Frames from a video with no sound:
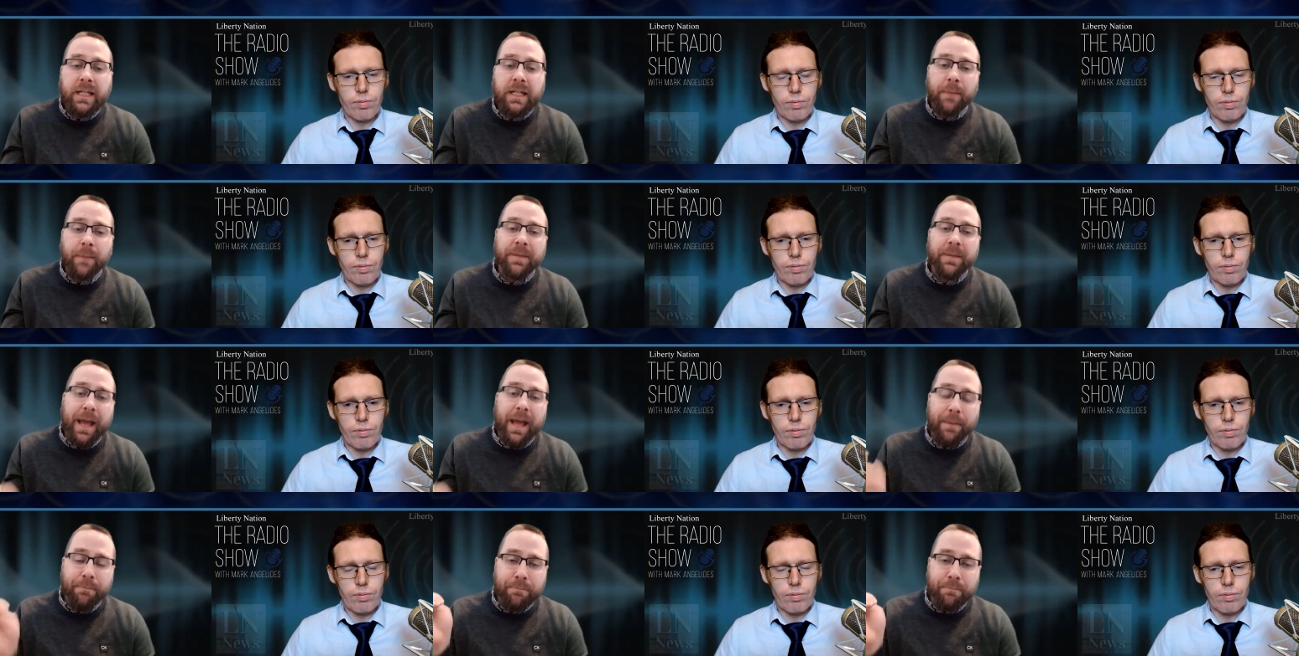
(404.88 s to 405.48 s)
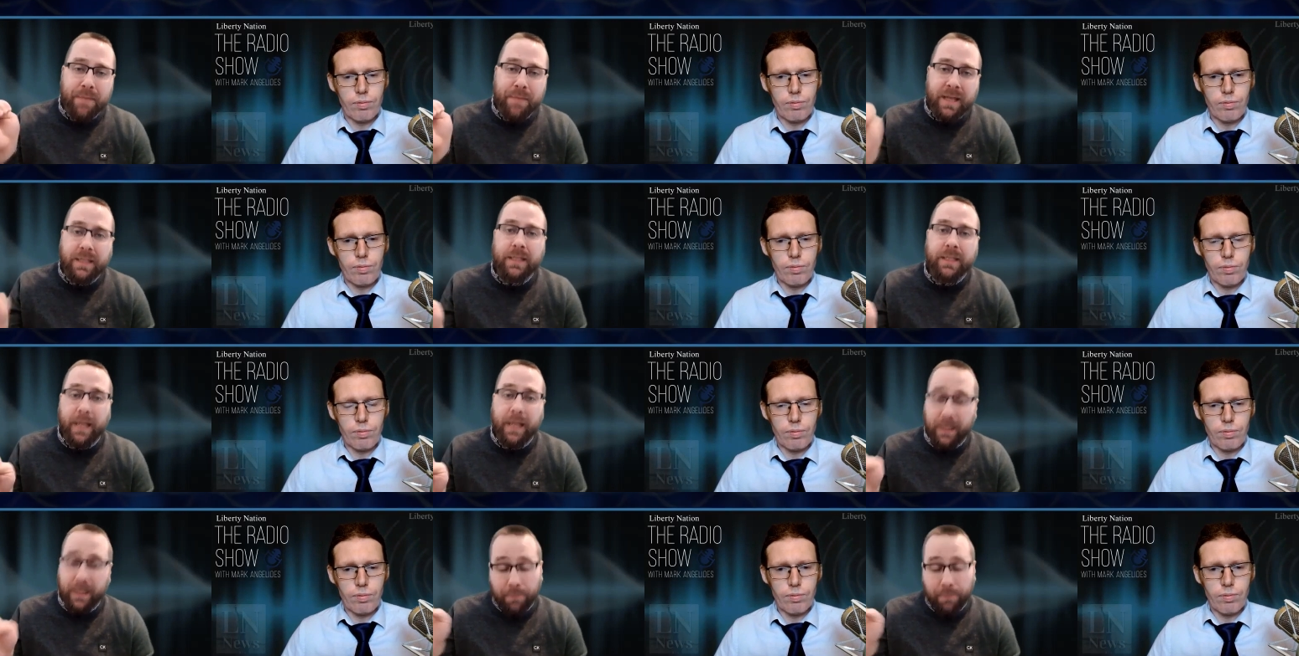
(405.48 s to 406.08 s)
Speaker 1: something that
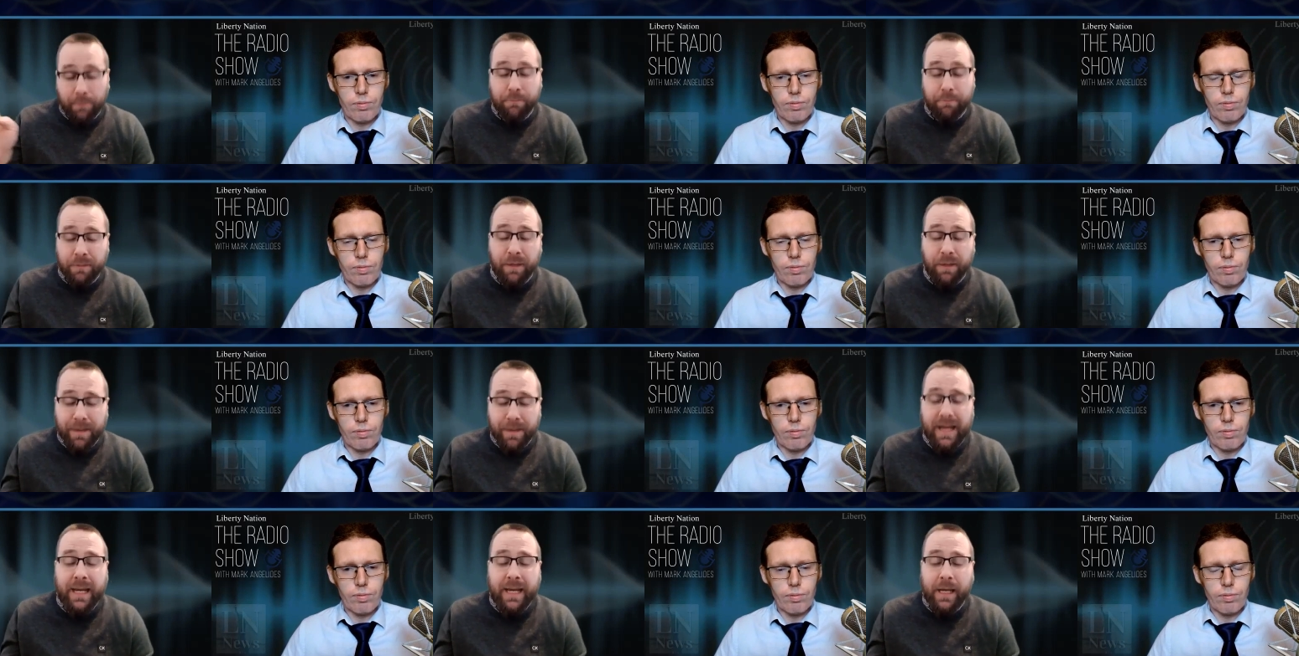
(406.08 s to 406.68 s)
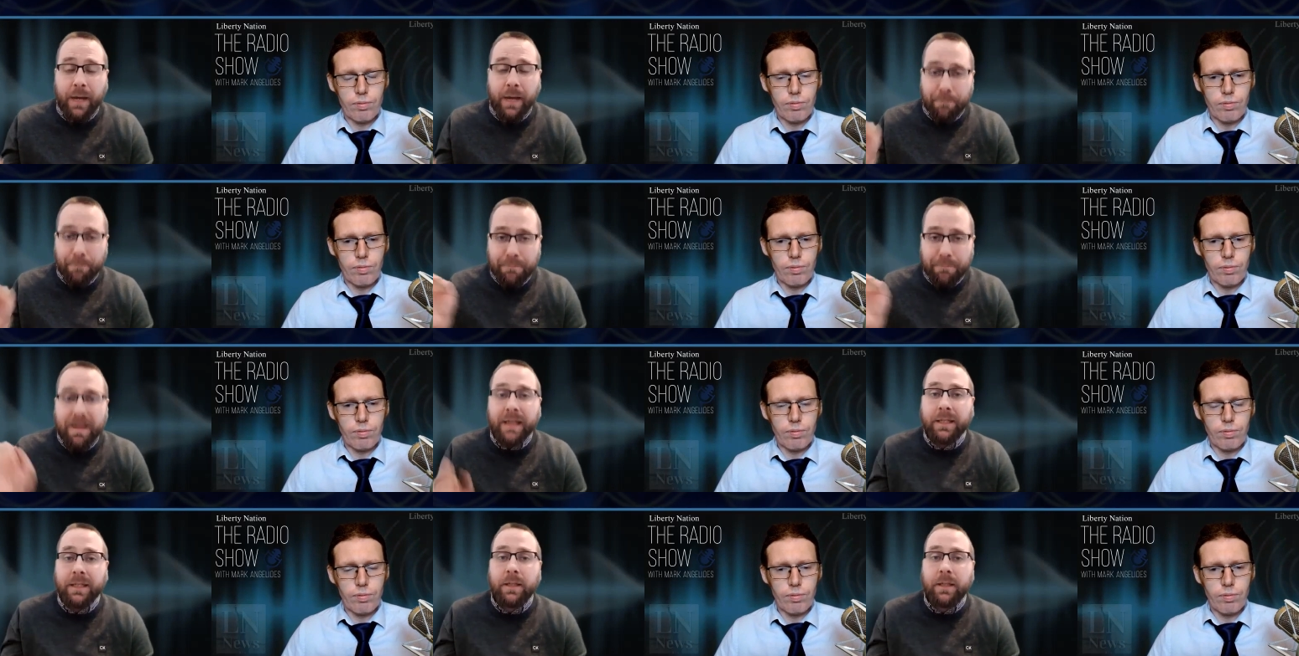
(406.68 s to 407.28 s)
missed, that the, the media
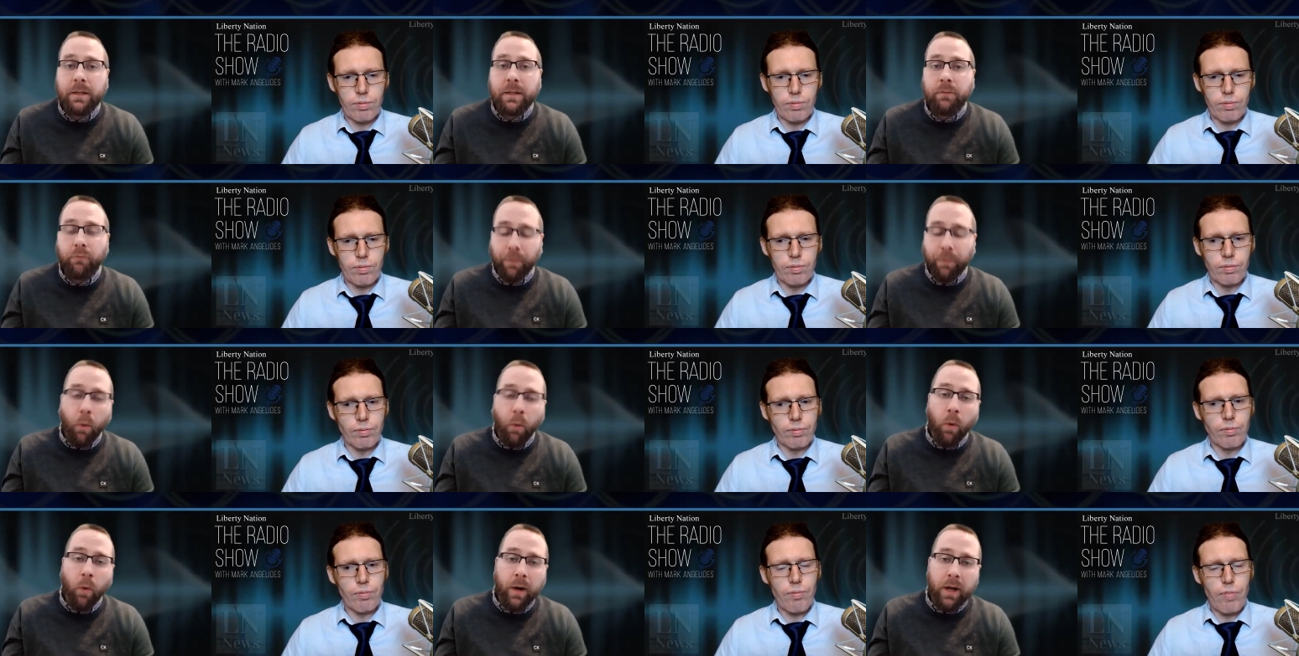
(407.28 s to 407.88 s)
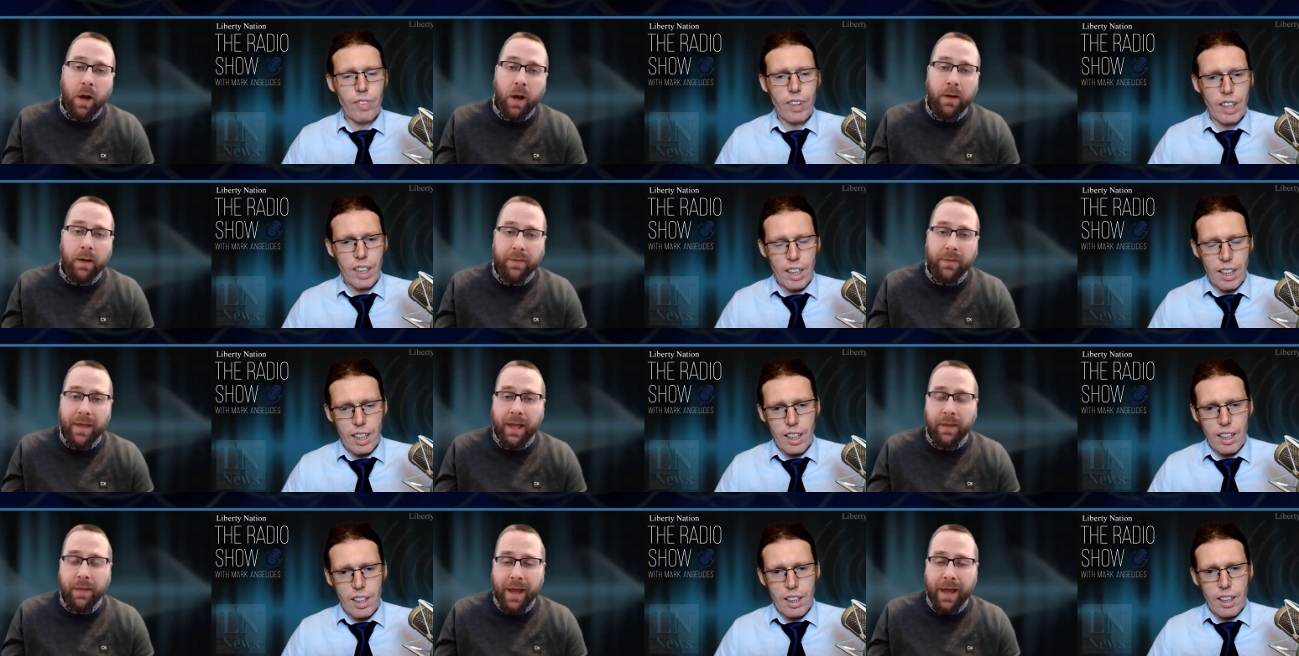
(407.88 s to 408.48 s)
missed reporting on in
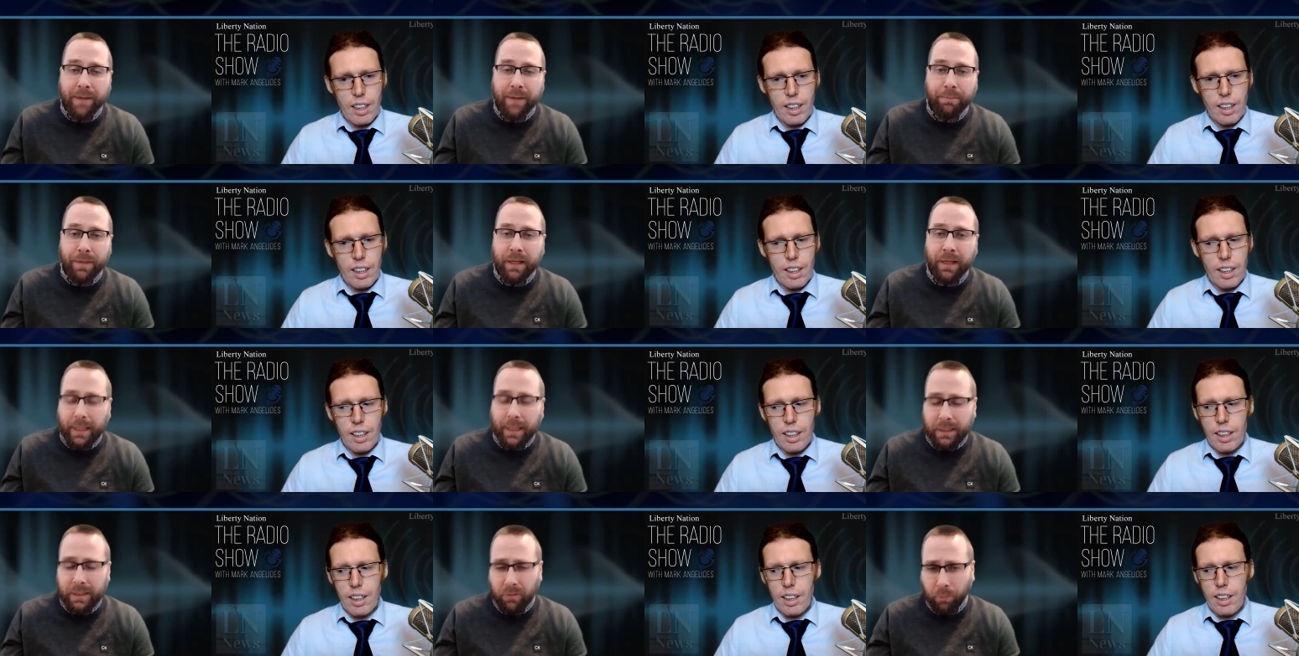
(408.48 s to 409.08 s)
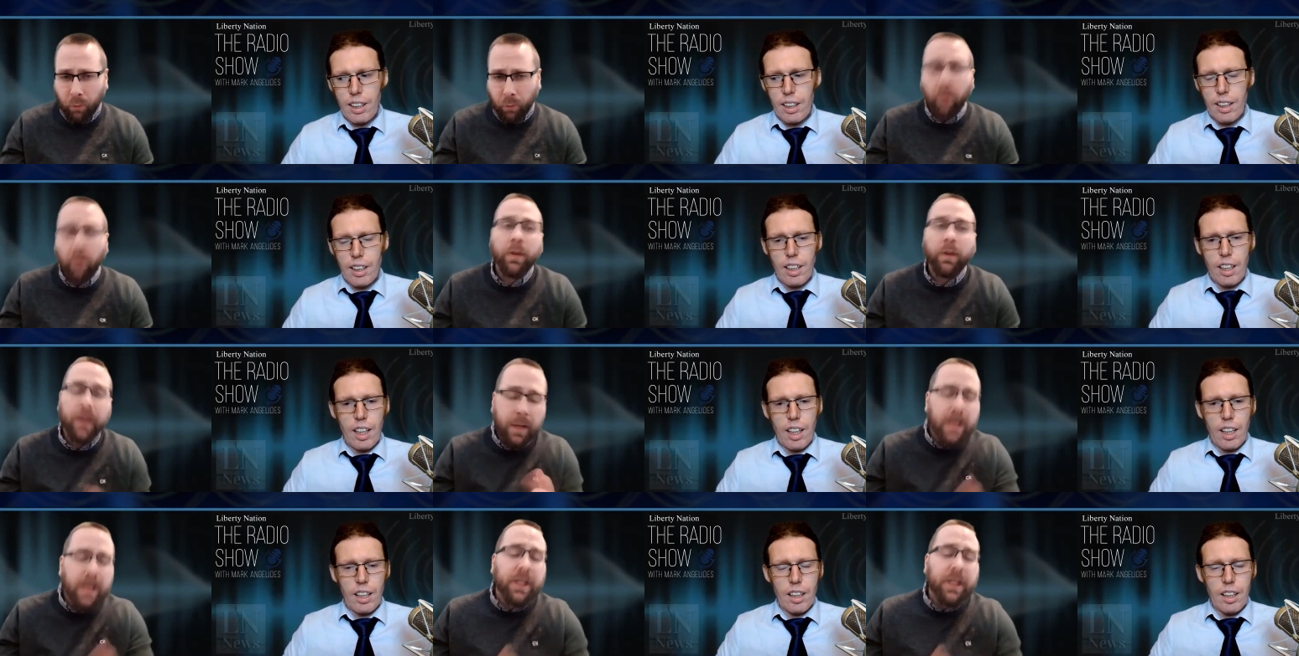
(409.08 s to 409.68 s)
that, in that BLS report, or
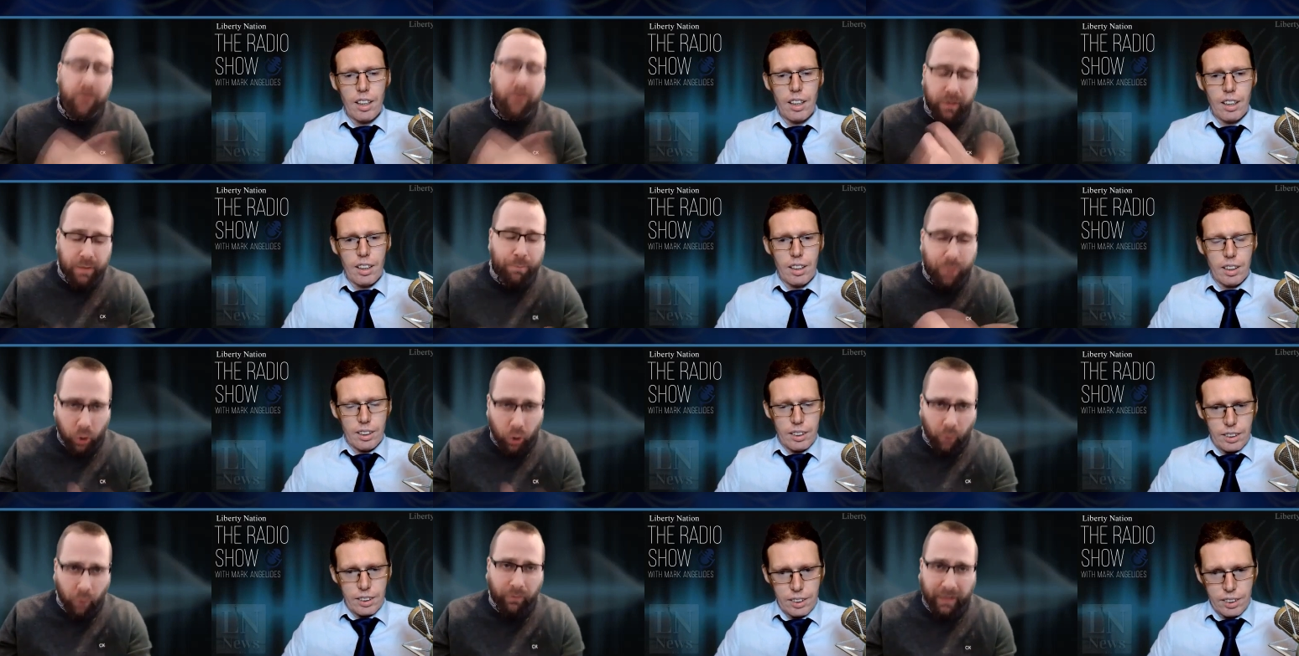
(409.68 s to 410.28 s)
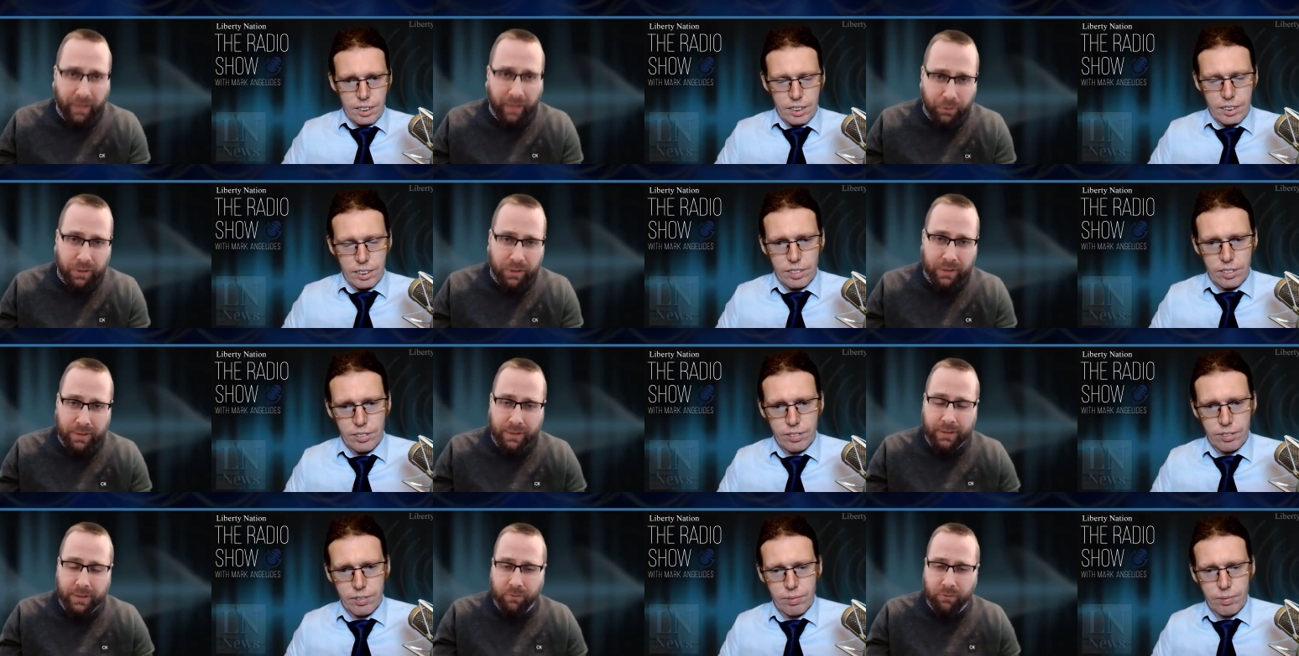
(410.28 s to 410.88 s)
the, sorry, the Bureau of Labor
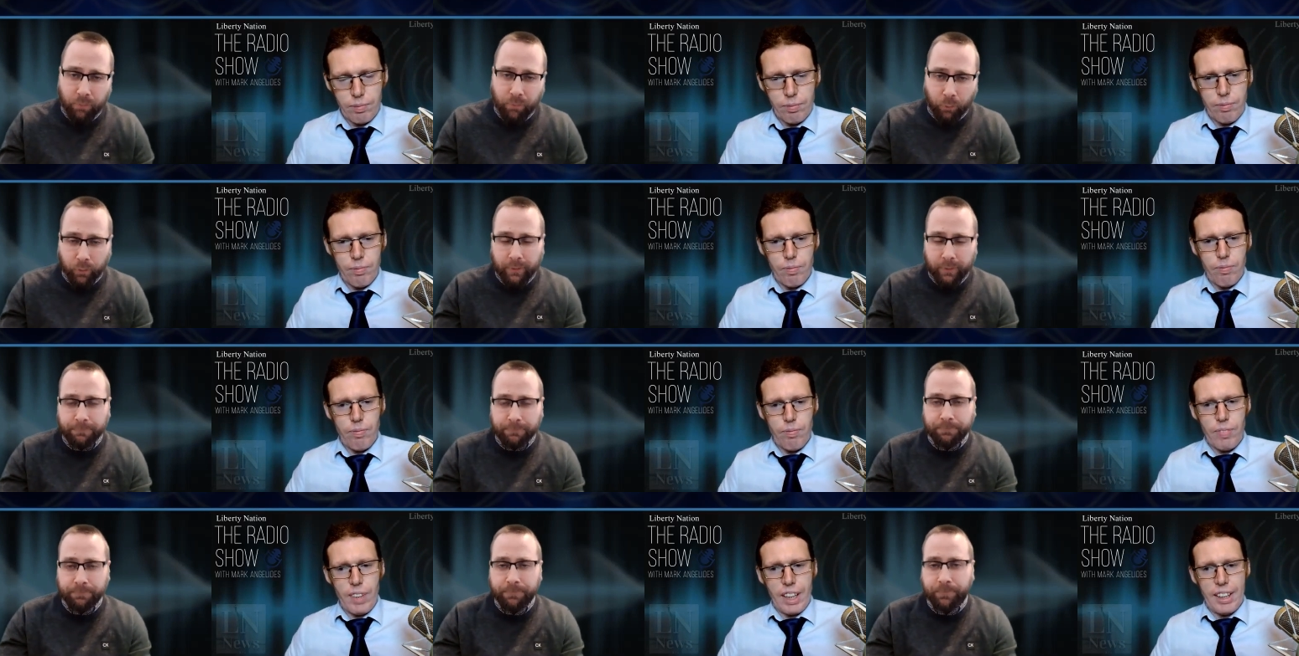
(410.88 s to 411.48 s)
Statistics report.